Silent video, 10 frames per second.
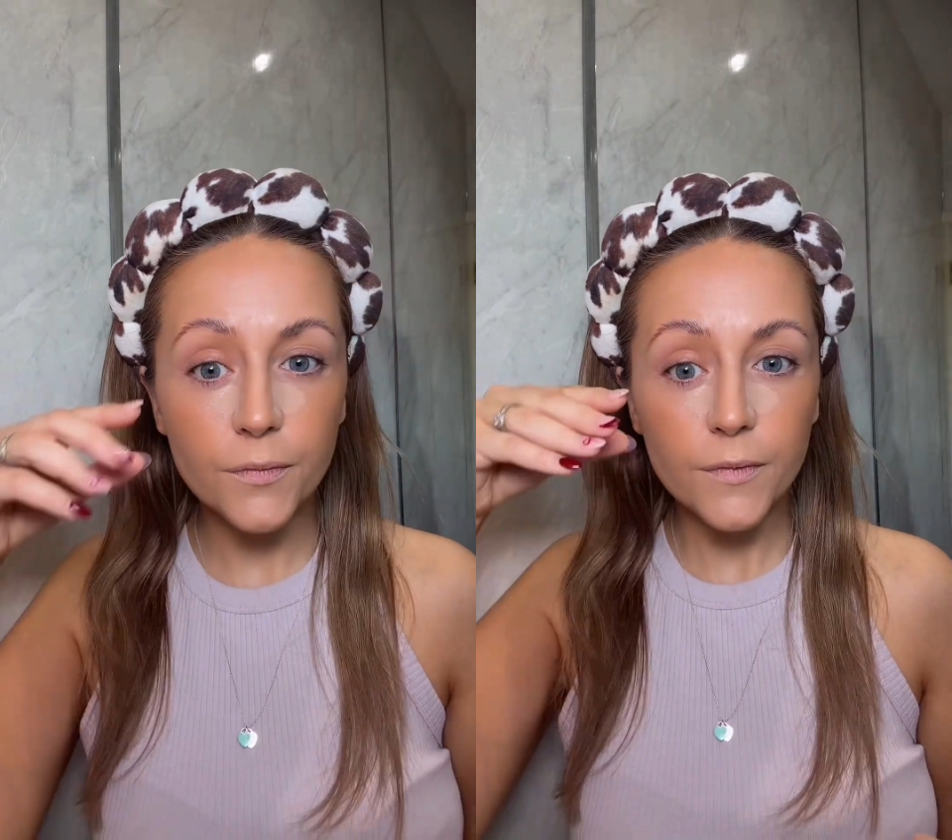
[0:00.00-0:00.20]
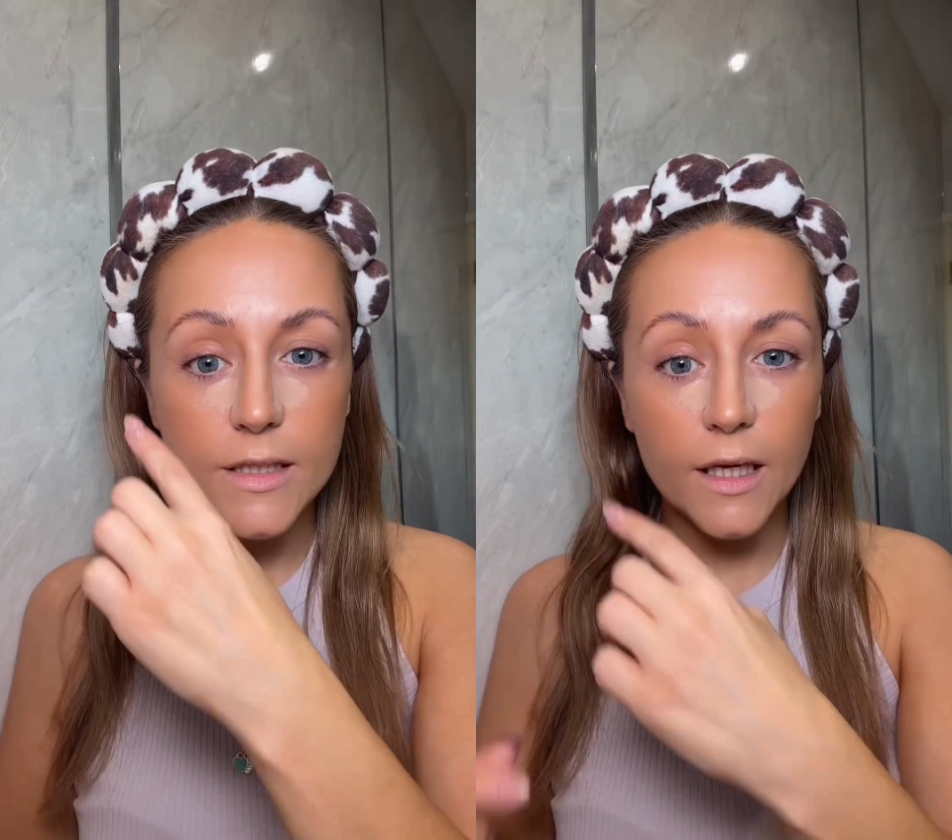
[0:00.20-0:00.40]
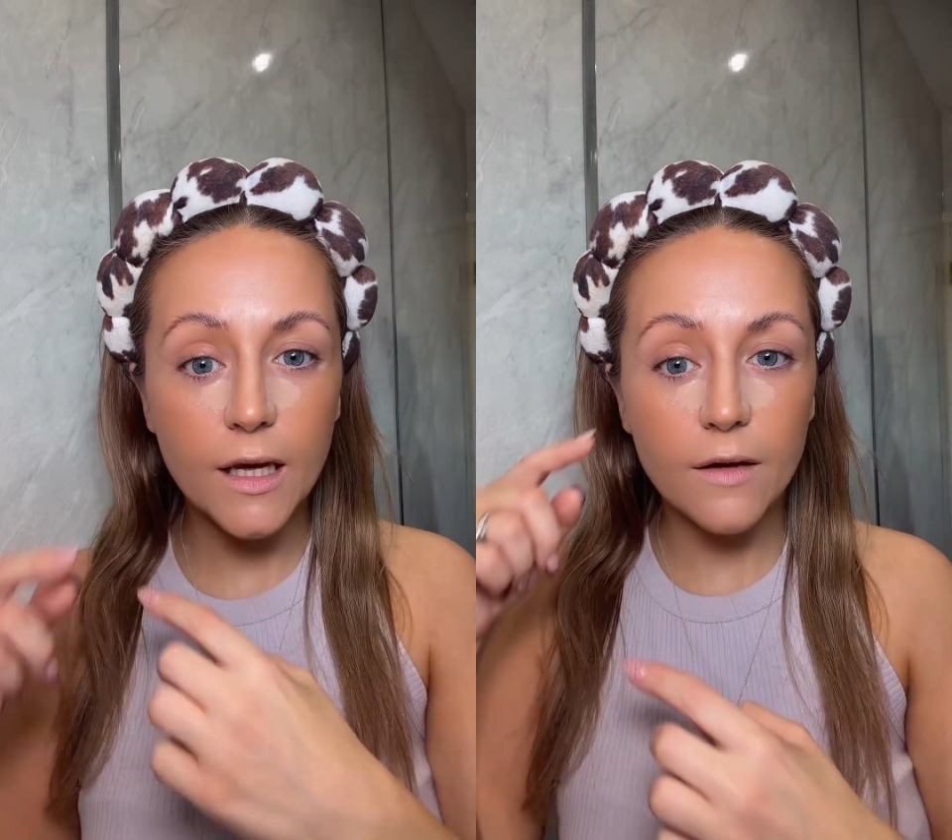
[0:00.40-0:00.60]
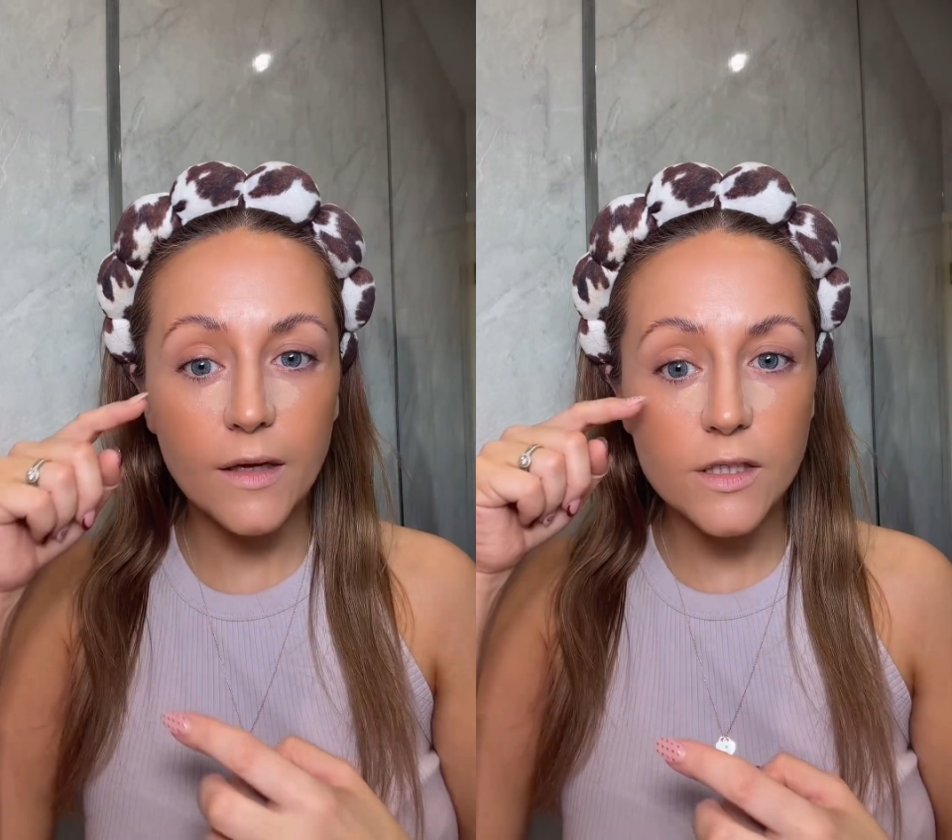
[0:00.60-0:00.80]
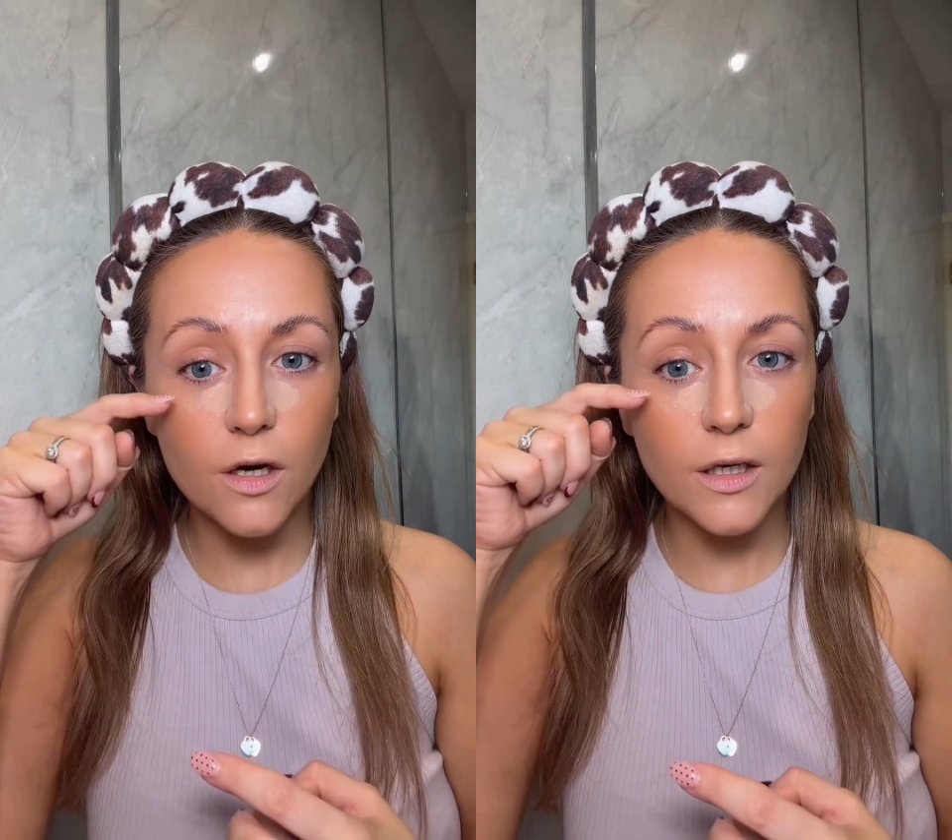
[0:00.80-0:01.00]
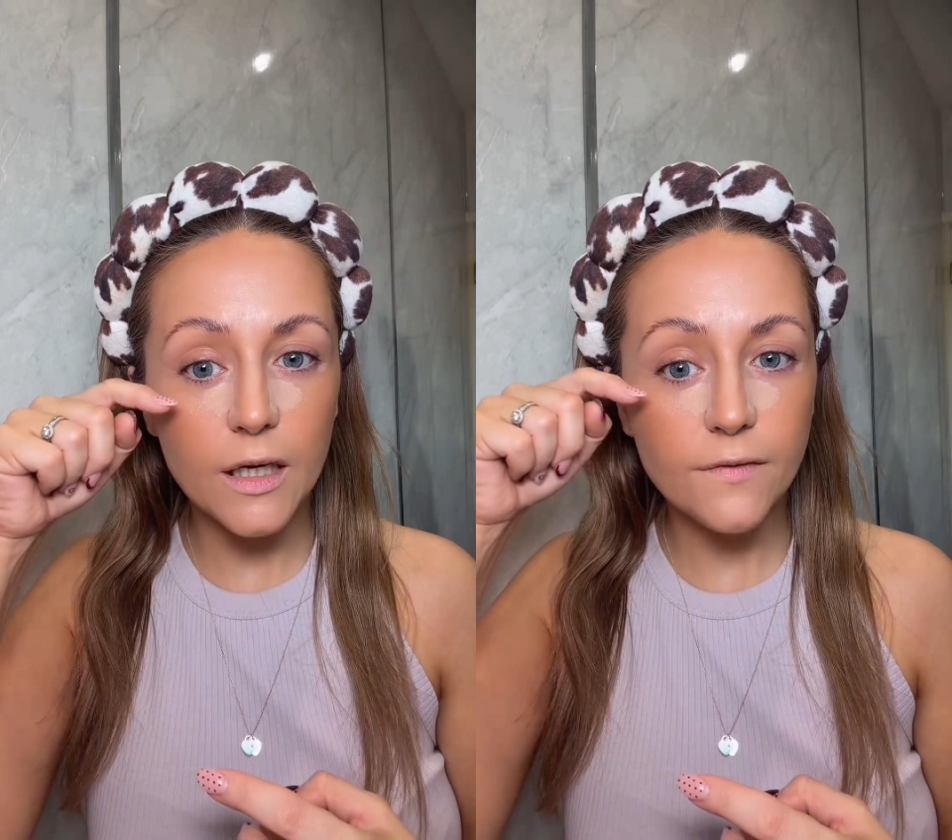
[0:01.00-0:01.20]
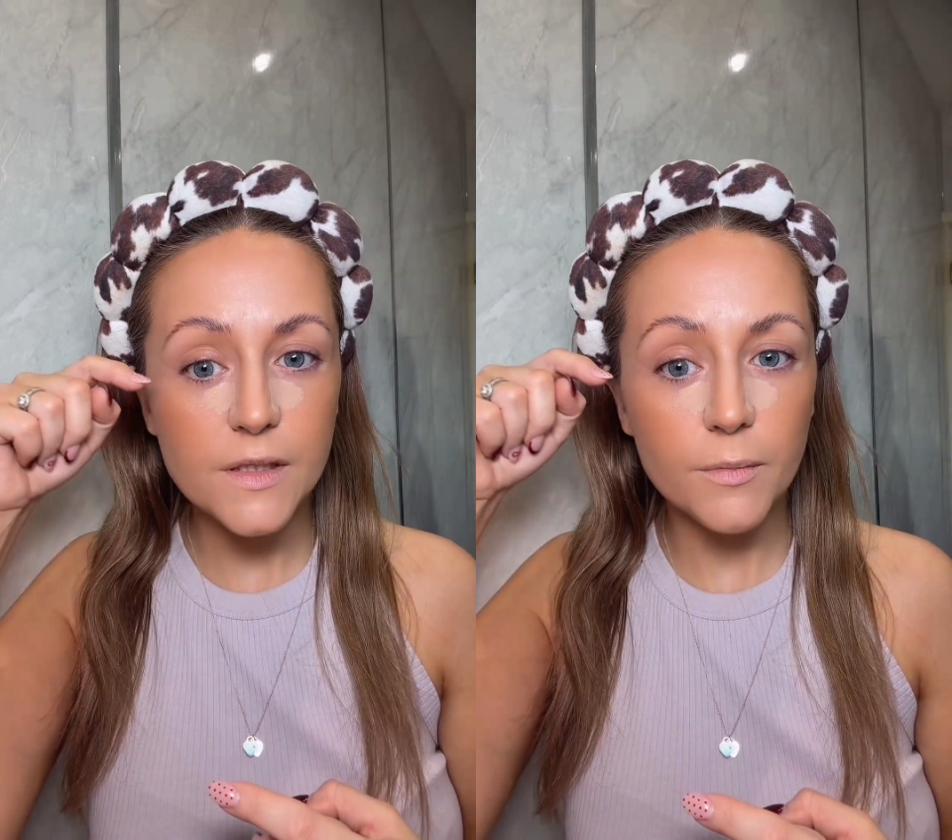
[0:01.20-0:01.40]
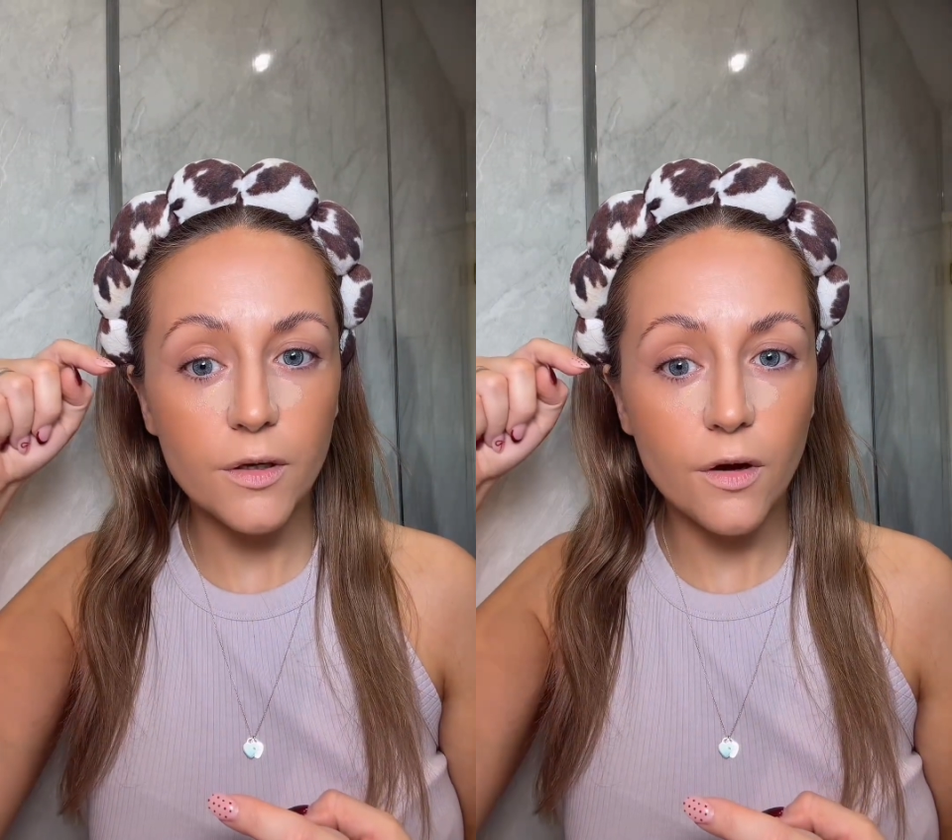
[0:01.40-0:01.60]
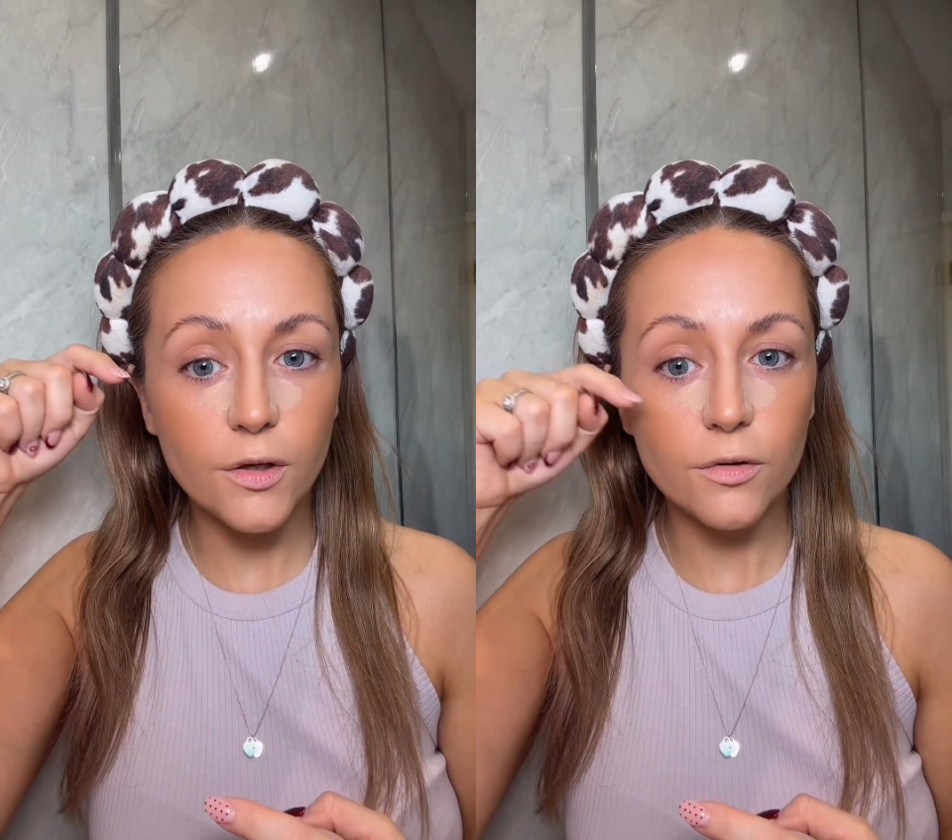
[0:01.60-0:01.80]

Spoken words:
See how that's kind of lifted my eye